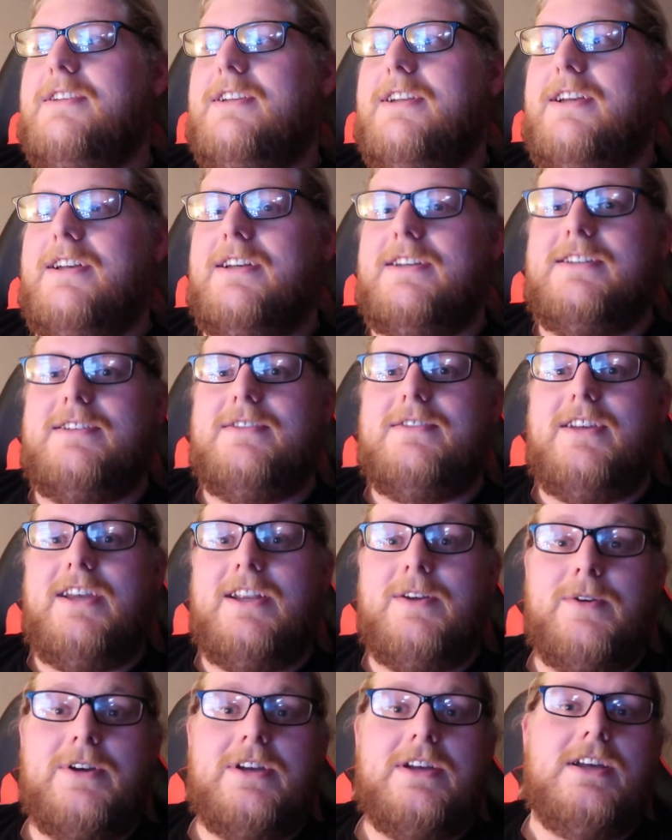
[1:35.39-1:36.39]
Uh,
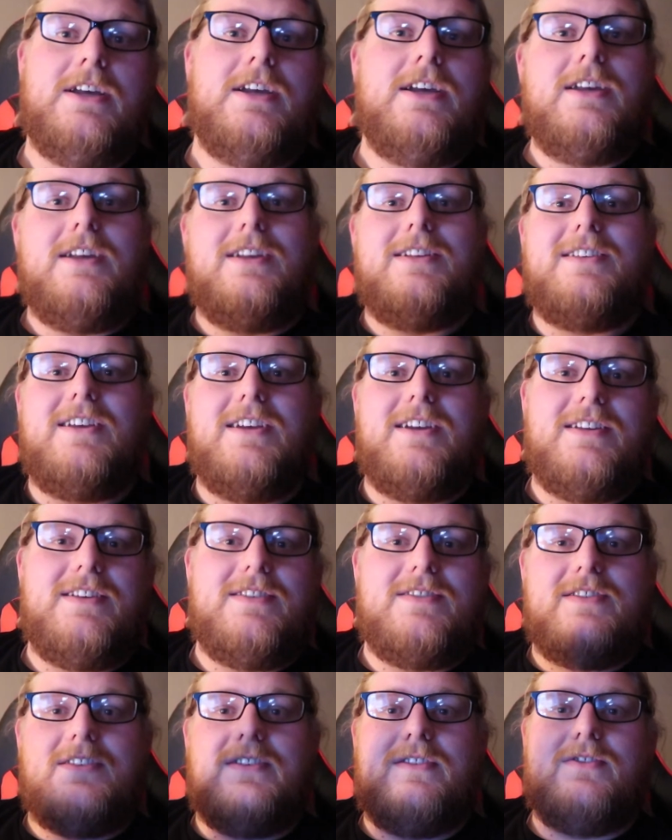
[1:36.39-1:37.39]
anyway, take it
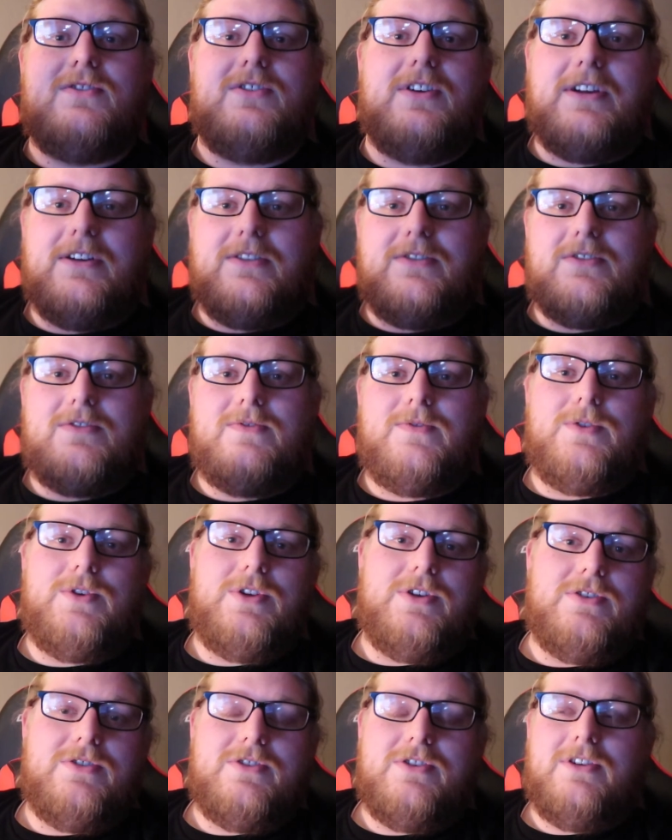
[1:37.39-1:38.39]
easy. Check out this
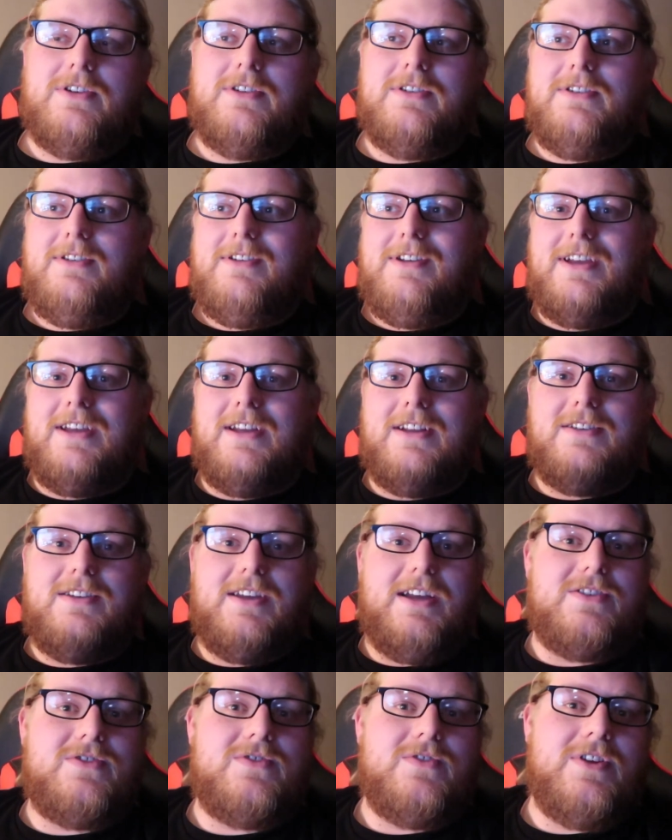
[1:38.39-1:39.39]
footage and
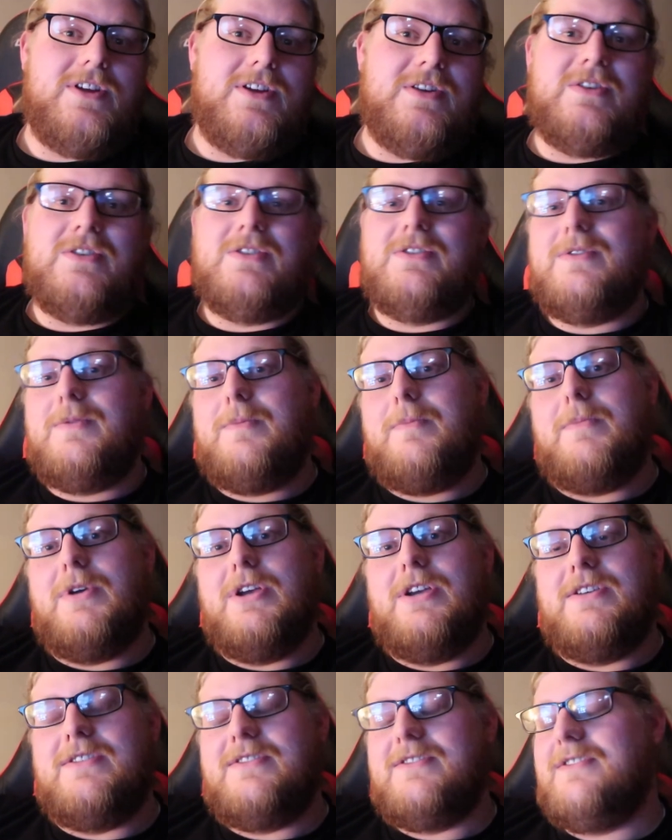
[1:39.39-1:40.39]
catch you later.
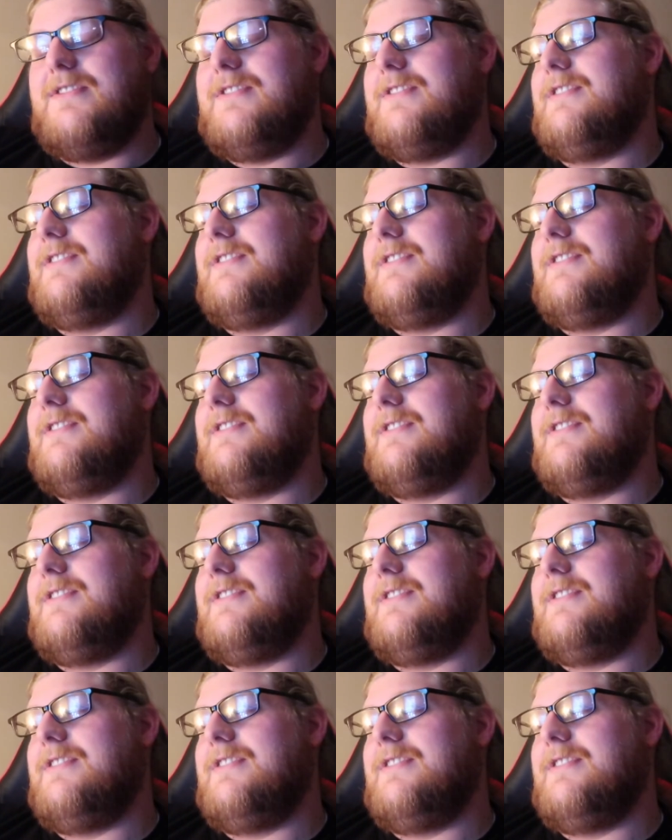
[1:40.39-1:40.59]
Peace.